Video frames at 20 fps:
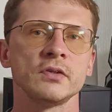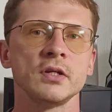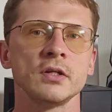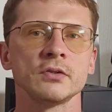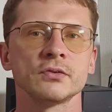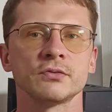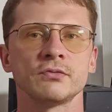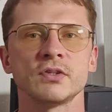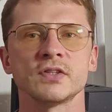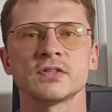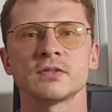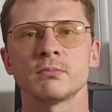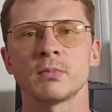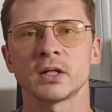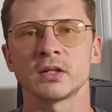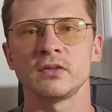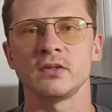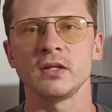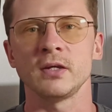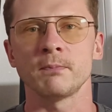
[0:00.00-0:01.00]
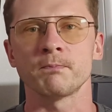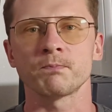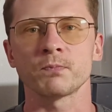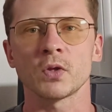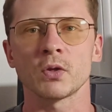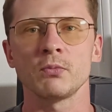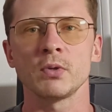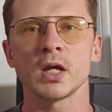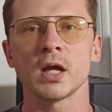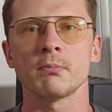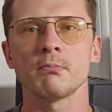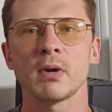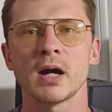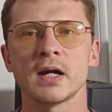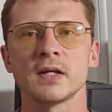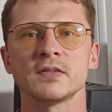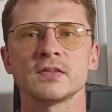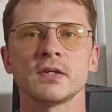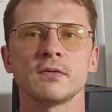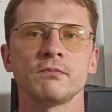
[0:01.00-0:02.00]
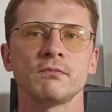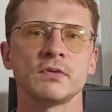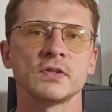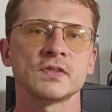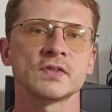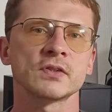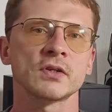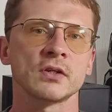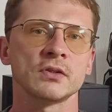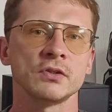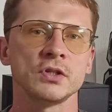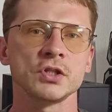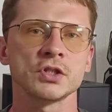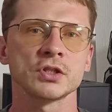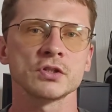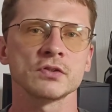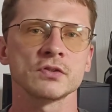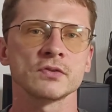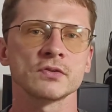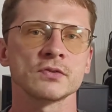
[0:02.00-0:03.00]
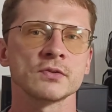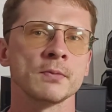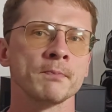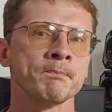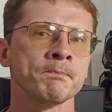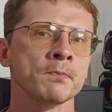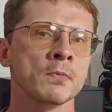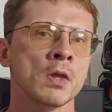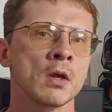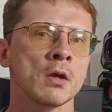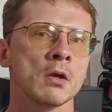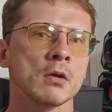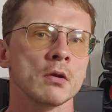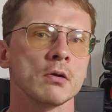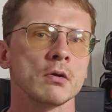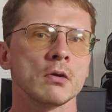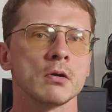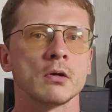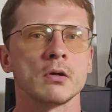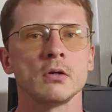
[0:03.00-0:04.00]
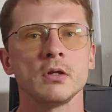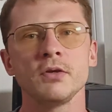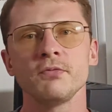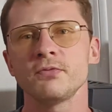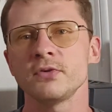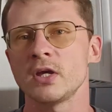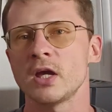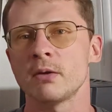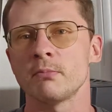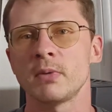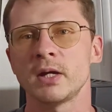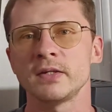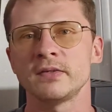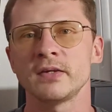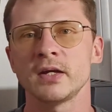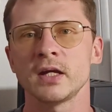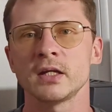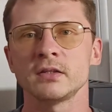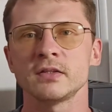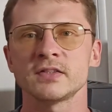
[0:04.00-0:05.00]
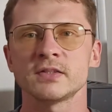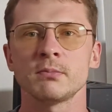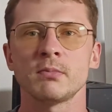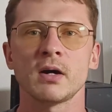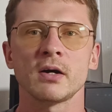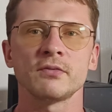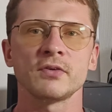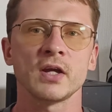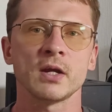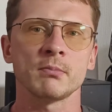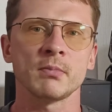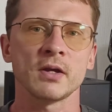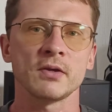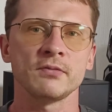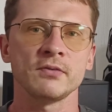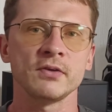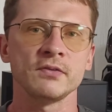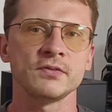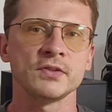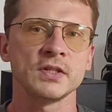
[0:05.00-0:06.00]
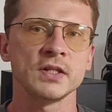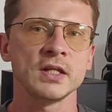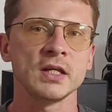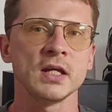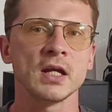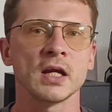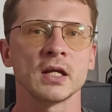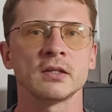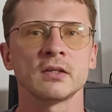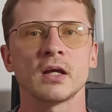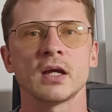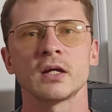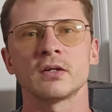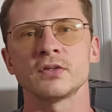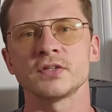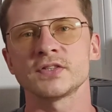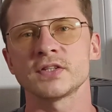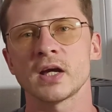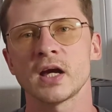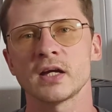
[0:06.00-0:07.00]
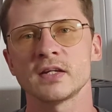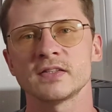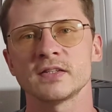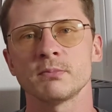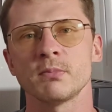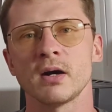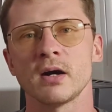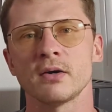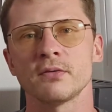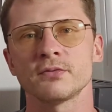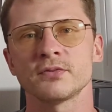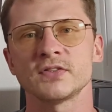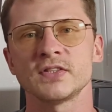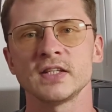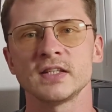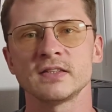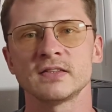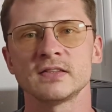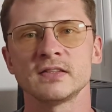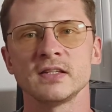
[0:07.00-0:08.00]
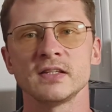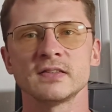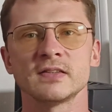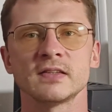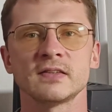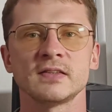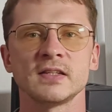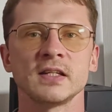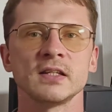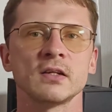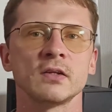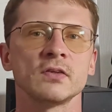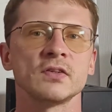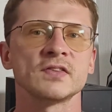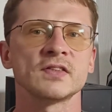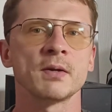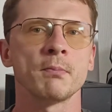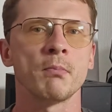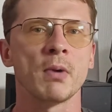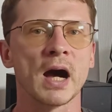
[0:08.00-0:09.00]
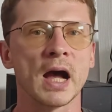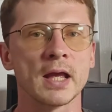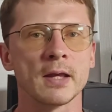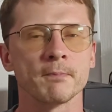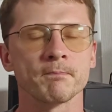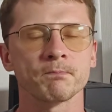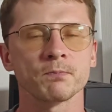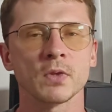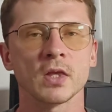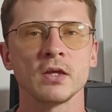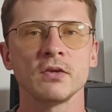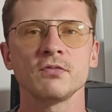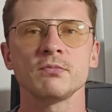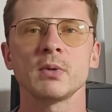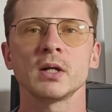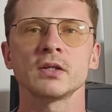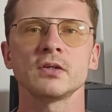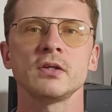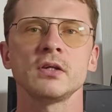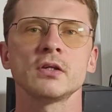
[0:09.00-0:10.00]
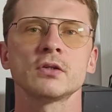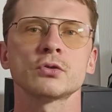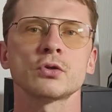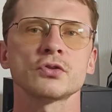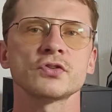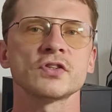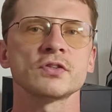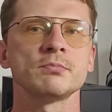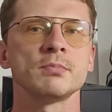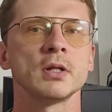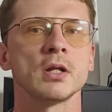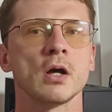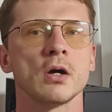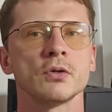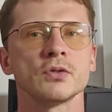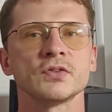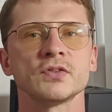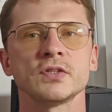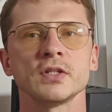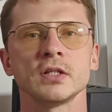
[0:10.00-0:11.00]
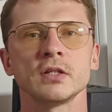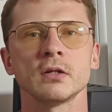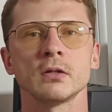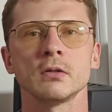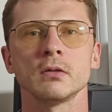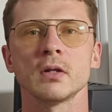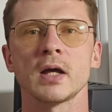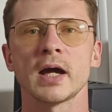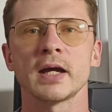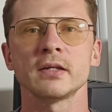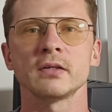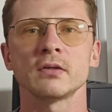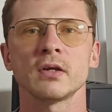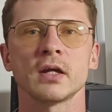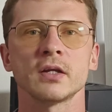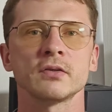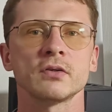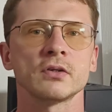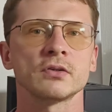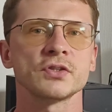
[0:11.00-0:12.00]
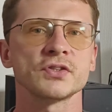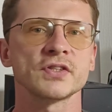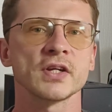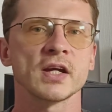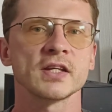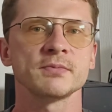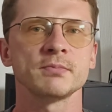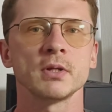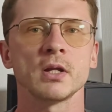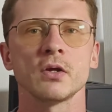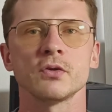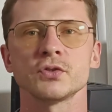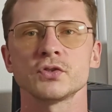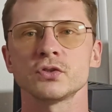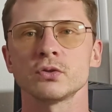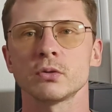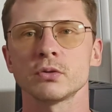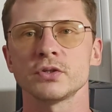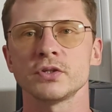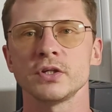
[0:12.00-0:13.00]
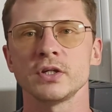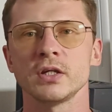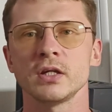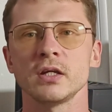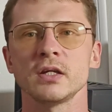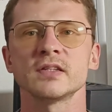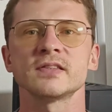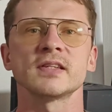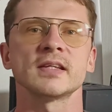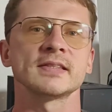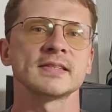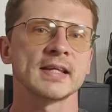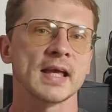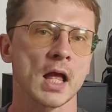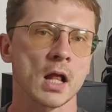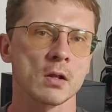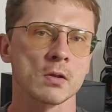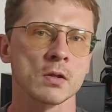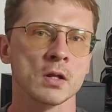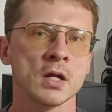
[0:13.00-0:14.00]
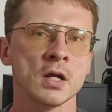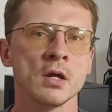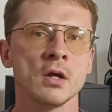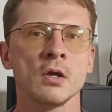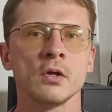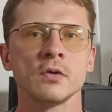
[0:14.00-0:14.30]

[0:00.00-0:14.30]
deals with MACD. We combine them with conditions. If EMA 10 is above EMA 50 and RSI is above 60, the signal is a buy. If MACD crosses below its signal line and RSI is below 30, it's a sell.